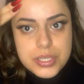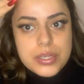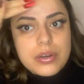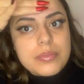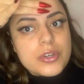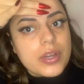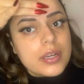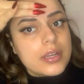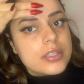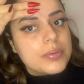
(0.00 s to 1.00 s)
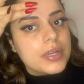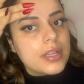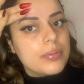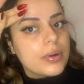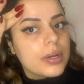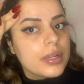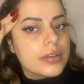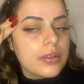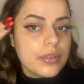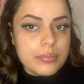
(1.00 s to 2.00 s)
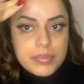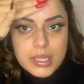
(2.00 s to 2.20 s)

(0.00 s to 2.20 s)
so I'm trying not to put any product on them.